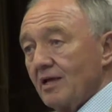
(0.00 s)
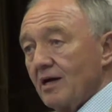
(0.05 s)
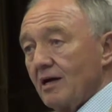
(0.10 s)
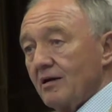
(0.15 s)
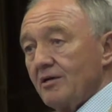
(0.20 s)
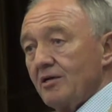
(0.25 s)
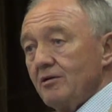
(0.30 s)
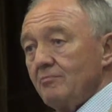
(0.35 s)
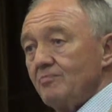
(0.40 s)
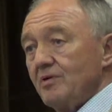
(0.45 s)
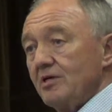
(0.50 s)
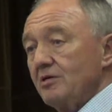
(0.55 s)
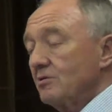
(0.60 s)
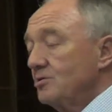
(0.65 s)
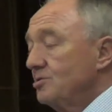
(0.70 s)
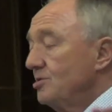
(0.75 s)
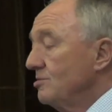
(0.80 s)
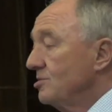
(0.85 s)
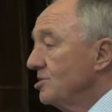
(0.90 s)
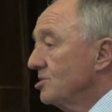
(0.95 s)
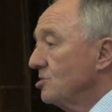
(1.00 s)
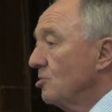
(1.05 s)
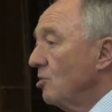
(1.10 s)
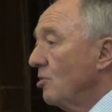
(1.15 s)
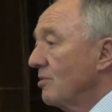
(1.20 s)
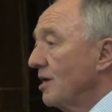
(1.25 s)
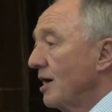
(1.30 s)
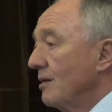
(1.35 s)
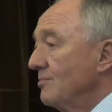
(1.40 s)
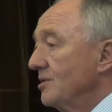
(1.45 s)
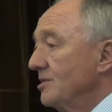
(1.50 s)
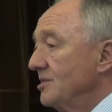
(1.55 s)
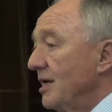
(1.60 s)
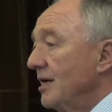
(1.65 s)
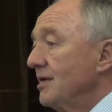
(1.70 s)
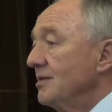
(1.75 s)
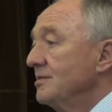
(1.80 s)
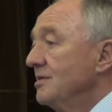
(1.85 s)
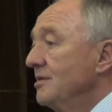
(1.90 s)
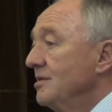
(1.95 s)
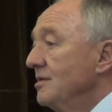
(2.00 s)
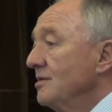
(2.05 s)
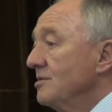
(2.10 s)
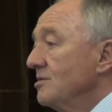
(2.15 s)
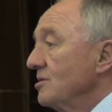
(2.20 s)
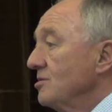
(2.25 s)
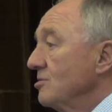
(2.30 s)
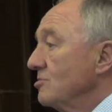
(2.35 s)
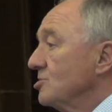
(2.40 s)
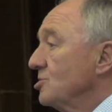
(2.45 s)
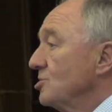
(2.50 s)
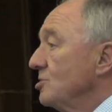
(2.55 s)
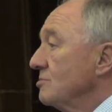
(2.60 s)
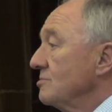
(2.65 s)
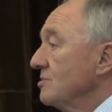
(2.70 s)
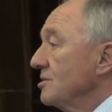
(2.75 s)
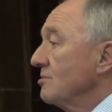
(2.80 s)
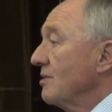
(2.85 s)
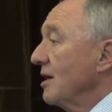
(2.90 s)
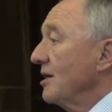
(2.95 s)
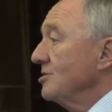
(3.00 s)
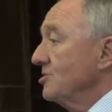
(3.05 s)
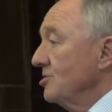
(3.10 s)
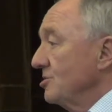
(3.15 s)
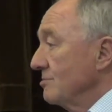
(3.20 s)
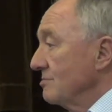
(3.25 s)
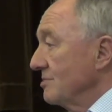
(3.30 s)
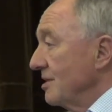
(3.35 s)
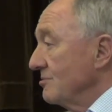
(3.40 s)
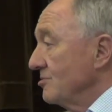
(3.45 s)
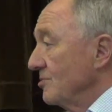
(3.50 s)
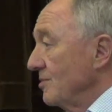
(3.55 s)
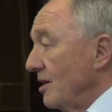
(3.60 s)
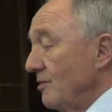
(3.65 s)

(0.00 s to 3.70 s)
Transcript: Because you store up a debt that your children and grandchildren have.